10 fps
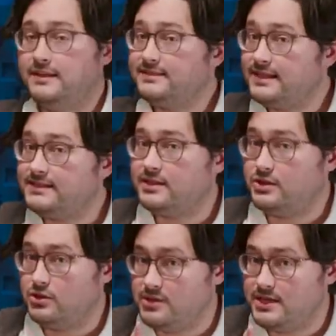This isn't
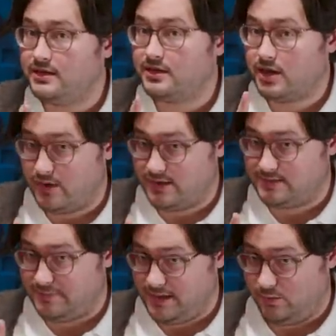a unique
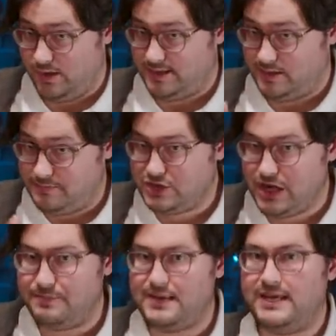occurrence, by the way. The
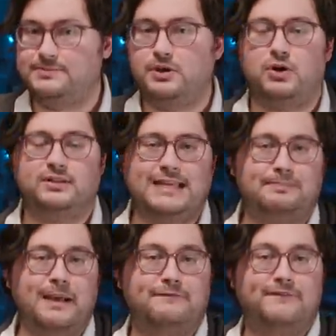BJP has been called
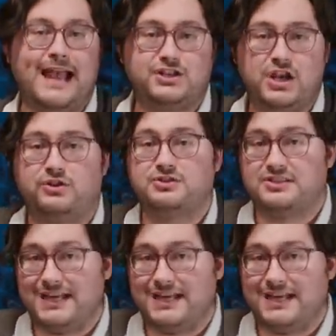out by fact checkers